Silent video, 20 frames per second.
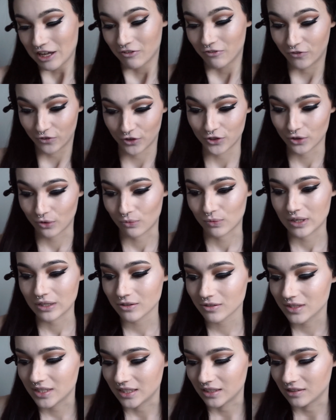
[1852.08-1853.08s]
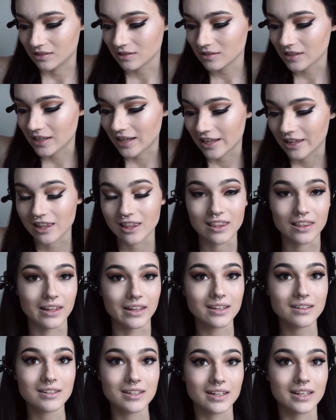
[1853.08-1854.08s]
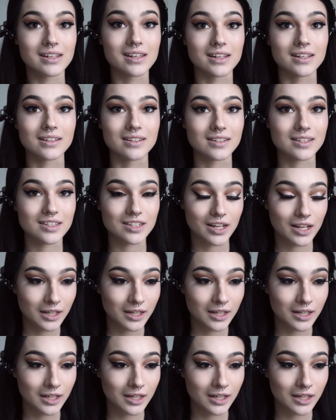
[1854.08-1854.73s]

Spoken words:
for the real deal, I think, is